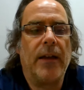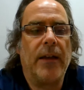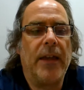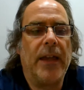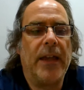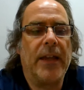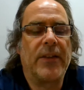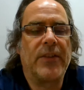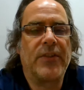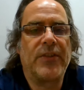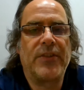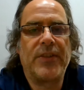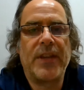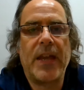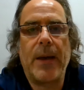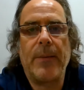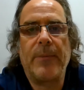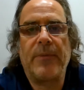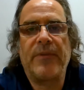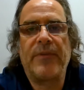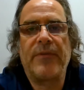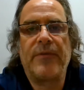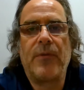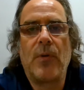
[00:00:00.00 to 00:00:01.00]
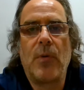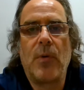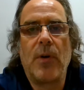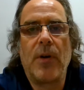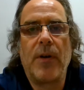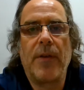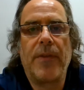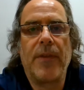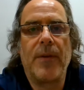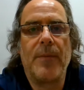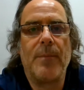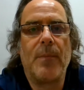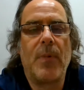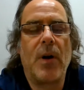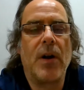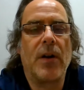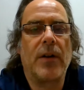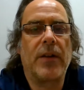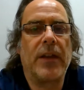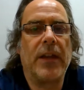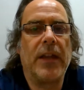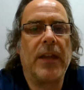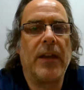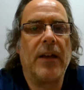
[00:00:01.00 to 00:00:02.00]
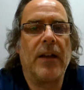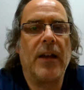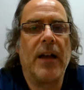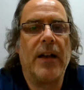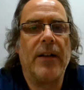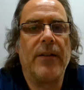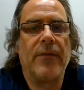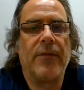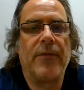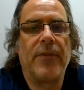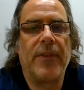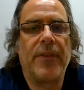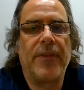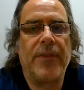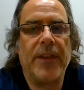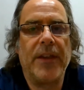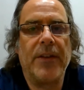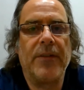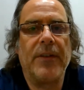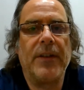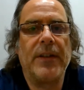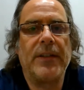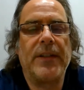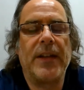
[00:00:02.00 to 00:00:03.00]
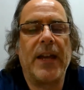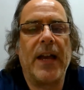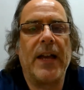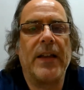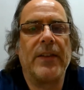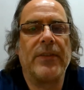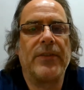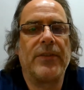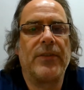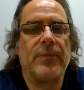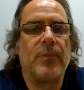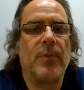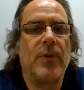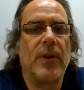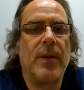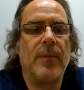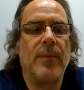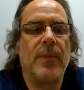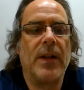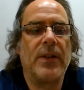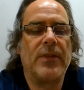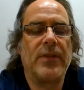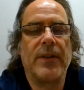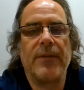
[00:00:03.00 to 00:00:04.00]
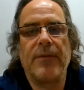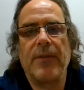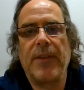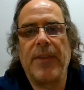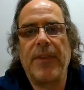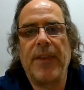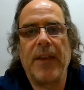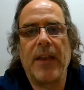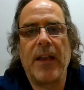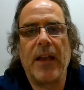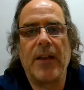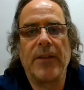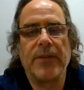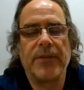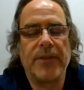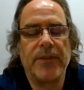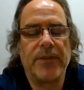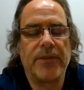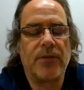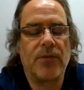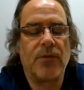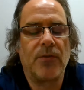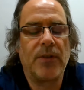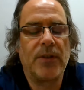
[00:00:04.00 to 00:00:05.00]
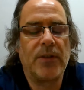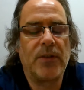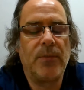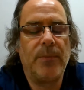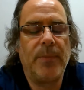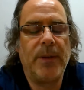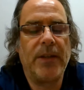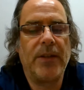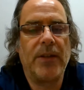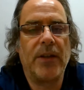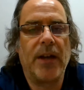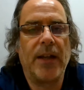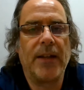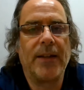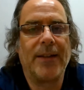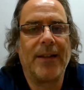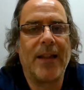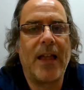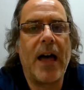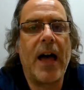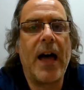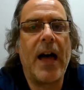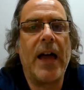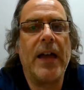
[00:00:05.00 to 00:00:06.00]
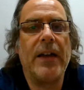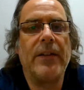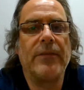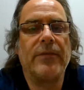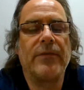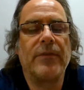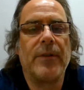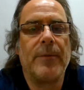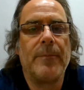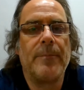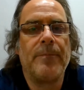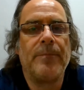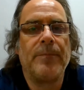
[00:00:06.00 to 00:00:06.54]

except for the marking of the theory test, pretty much everything else is going to be done live.